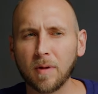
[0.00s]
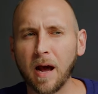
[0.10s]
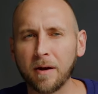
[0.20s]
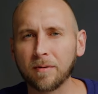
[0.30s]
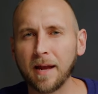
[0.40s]

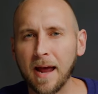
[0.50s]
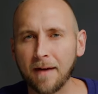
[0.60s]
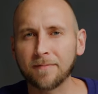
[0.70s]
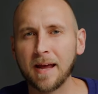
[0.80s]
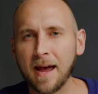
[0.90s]
I don't
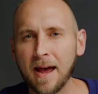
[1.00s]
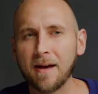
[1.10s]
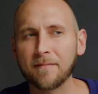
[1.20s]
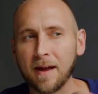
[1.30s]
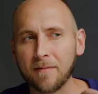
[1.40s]
have to
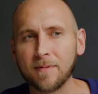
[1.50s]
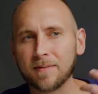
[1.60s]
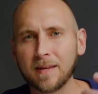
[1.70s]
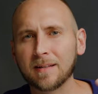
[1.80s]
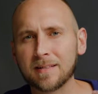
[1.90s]
have
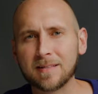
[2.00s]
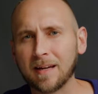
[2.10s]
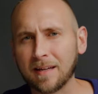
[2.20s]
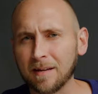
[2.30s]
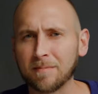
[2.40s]
everything
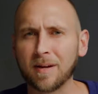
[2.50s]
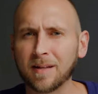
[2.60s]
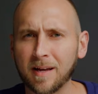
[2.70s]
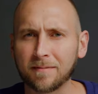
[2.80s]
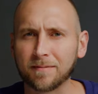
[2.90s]
tech in my
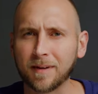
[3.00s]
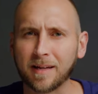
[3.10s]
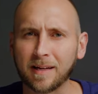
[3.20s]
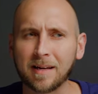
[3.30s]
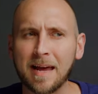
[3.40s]
life.
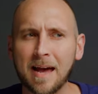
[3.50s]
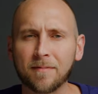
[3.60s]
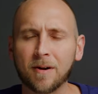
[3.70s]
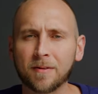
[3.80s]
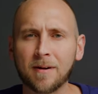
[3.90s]
Like I can
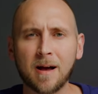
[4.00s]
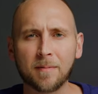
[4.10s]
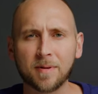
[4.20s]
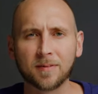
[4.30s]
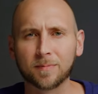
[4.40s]
have other
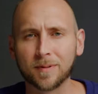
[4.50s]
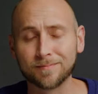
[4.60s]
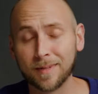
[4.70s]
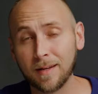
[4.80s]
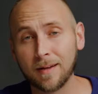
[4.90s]
hobbies, but
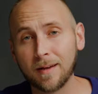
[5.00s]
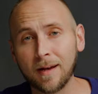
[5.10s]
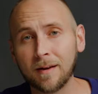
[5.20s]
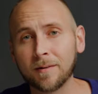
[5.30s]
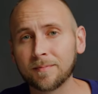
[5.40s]

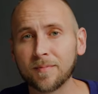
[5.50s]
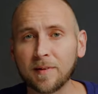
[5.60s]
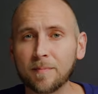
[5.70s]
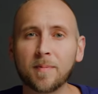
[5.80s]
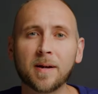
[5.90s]
I don't know,
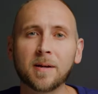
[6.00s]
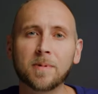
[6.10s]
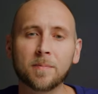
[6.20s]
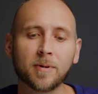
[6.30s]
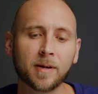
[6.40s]

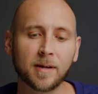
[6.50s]
simple-minded people, I